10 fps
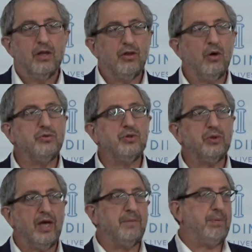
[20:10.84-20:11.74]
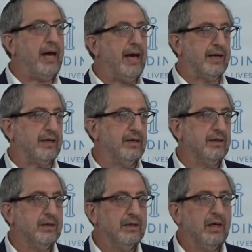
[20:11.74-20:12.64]
Those who came back
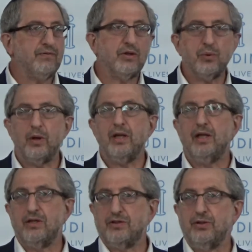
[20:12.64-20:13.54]
after 20 years,